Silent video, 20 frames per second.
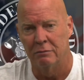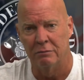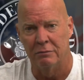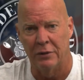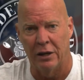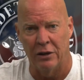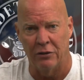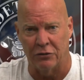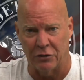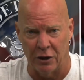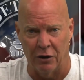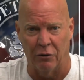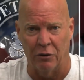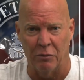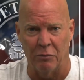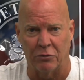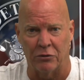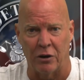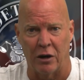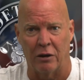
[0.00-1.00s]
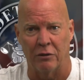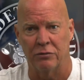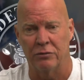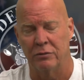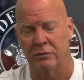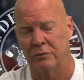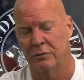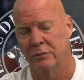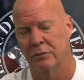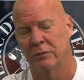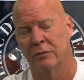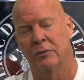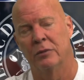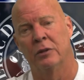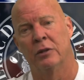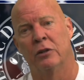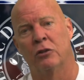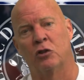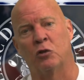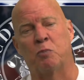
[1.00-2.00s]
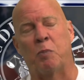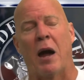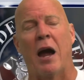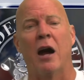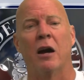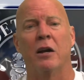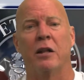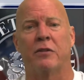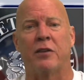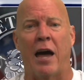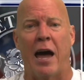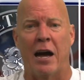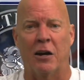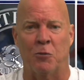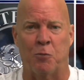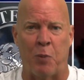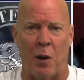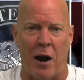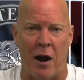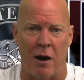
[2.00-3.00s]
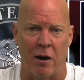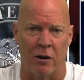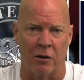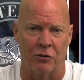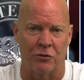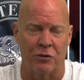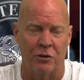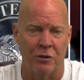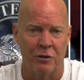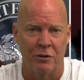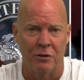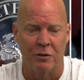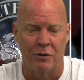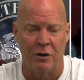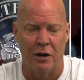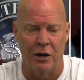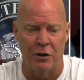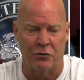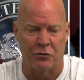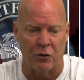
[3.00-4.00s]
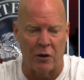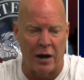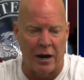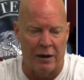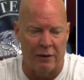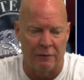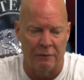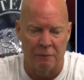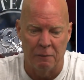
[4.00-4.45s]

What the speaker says: He's killed himself. Spared the taxpayers a trial.